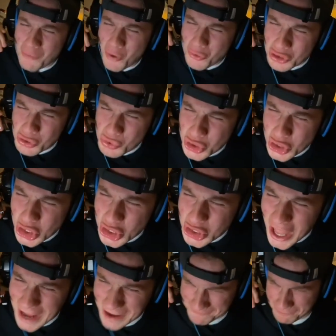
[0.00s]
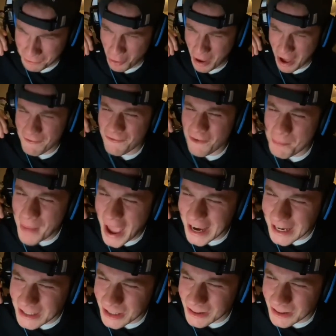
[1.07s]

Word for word: Bro, you stink, bro. Have fun back in the